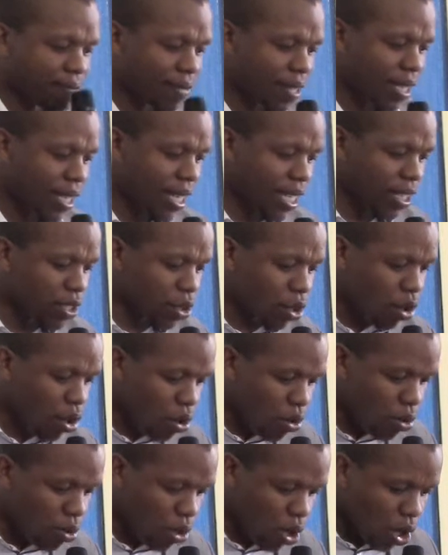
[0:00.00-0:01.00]
Let's
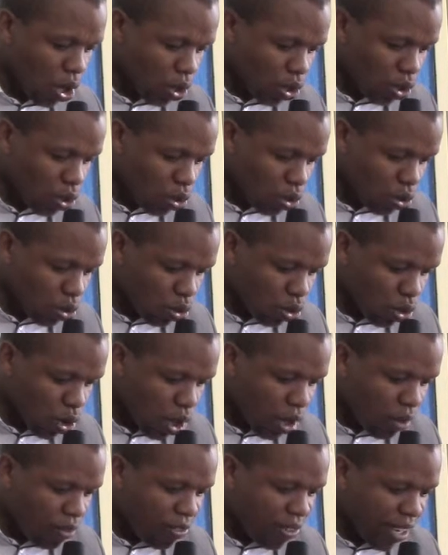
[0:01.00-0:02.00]
go
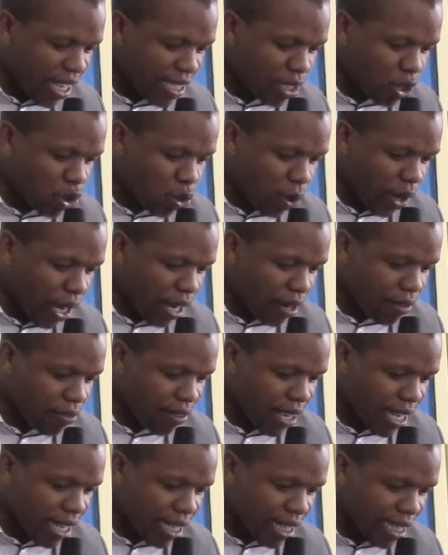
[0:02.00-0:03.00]
to verse
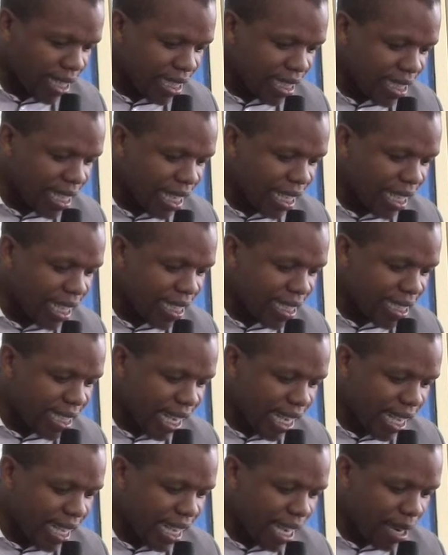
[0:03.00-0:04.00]
12 and read it again.
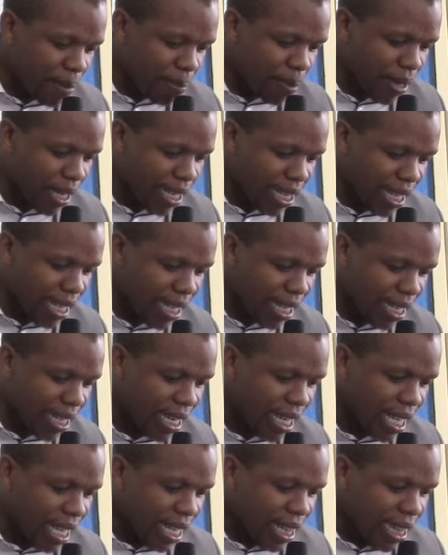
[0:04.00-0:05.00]
Take care, brethren,
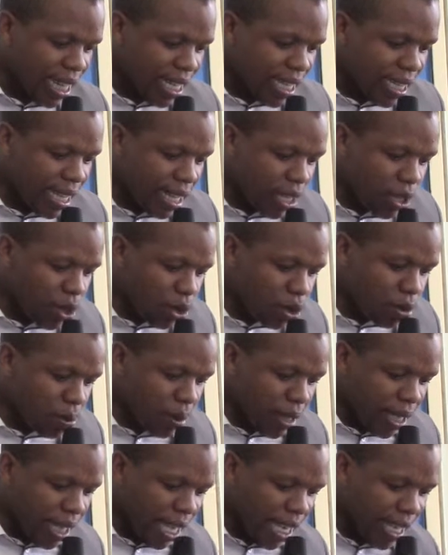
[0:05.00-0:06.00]
that there not
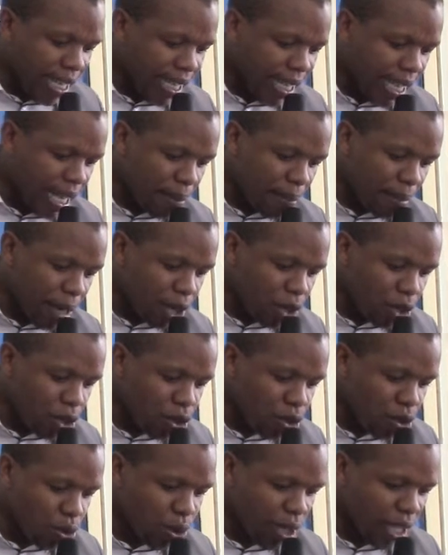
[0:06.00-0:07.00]
be any among
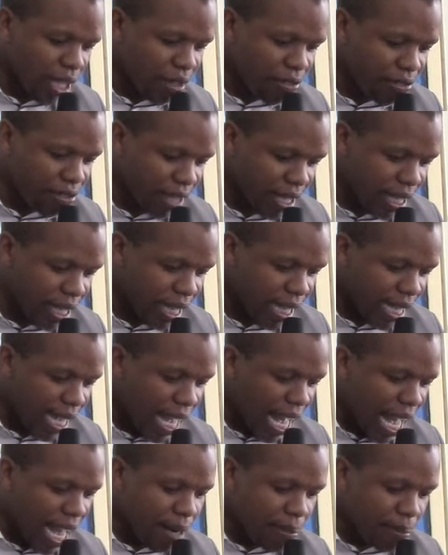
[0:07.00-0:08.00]
you even
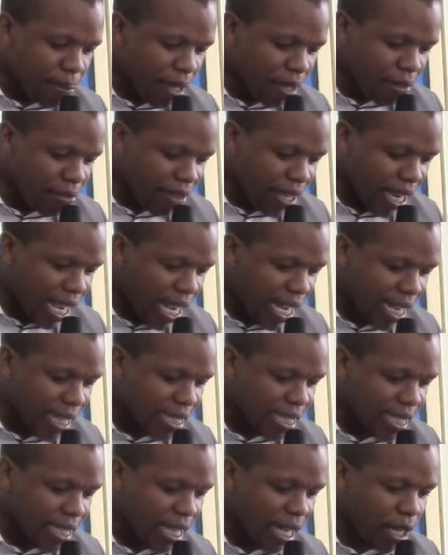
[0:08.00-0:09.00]
unbelieving
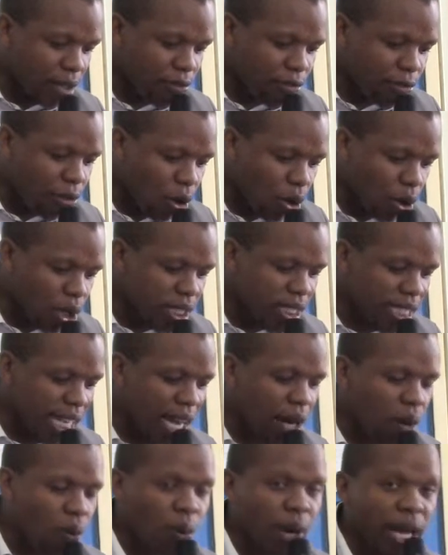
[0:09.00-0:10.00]
heart that falls
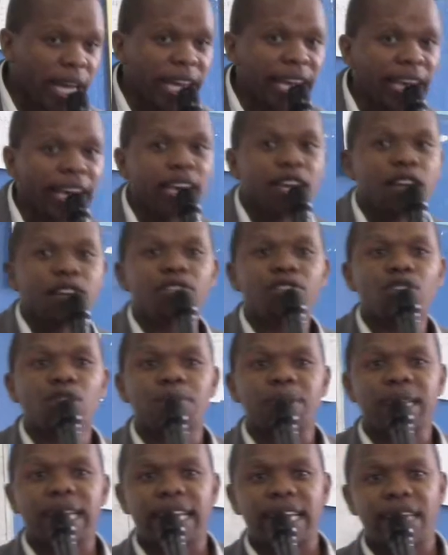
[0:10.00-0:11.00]
away
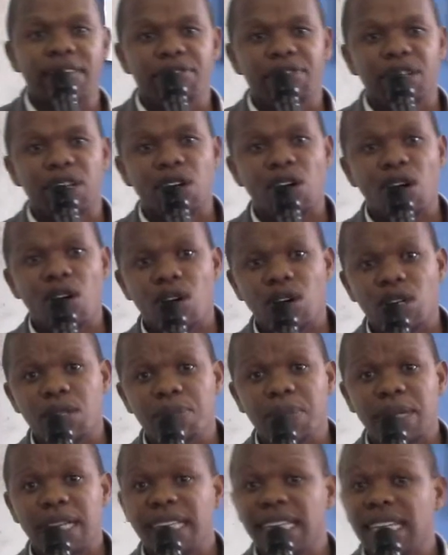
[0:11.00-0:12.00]
from the living God.
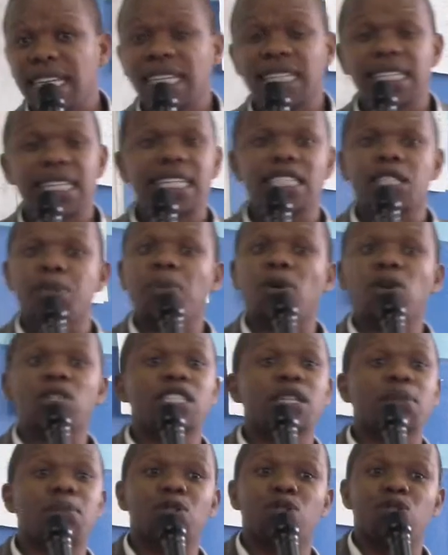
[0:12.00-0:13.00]
Brethren, it's
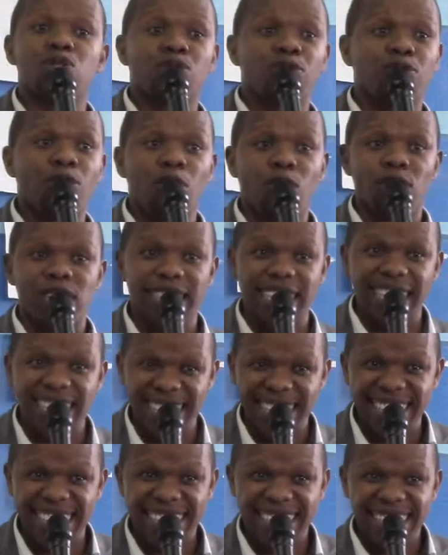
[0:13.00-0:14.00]
possible to fall. Eh?